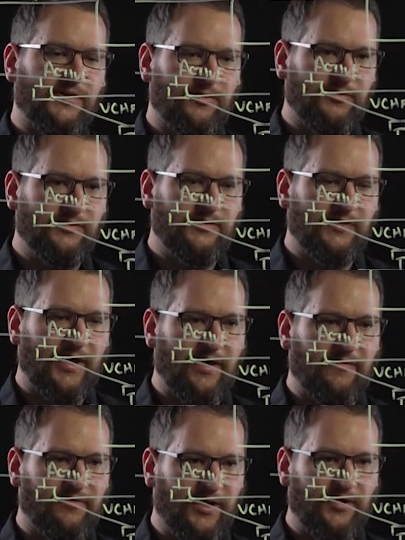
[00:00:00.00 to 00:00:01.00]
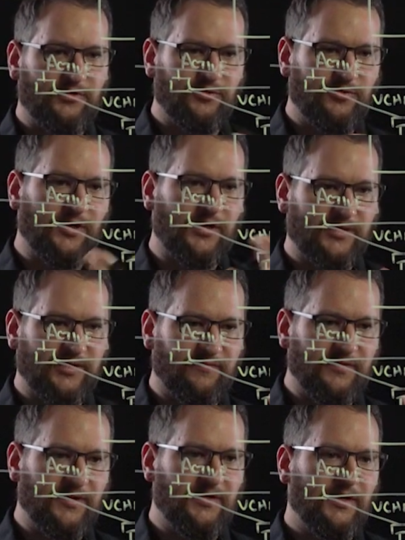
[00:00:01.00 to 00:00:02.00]
nodes to have layer two
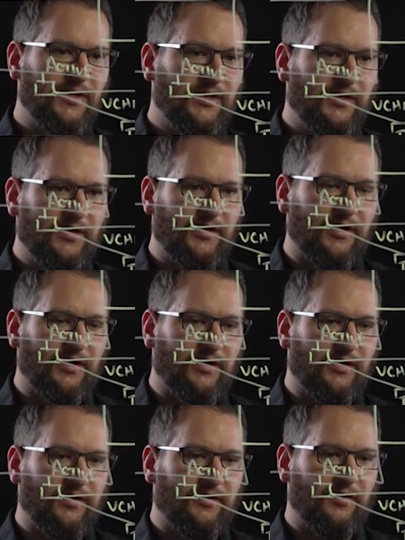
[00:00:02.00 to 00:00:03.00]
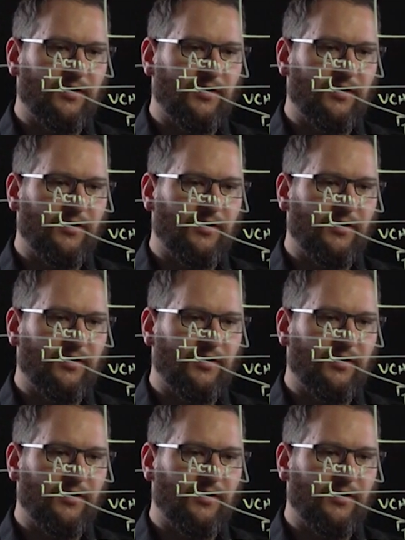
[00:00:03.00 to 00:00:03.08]
connectivity uh,